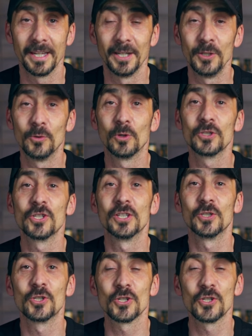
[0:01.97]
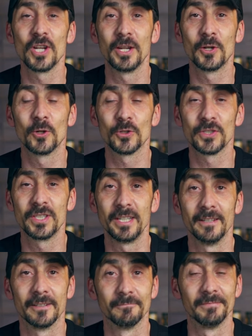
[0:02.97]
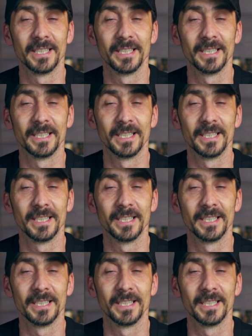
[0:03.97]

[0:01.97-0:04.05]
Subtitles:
and you're watching Just Shake or Steer.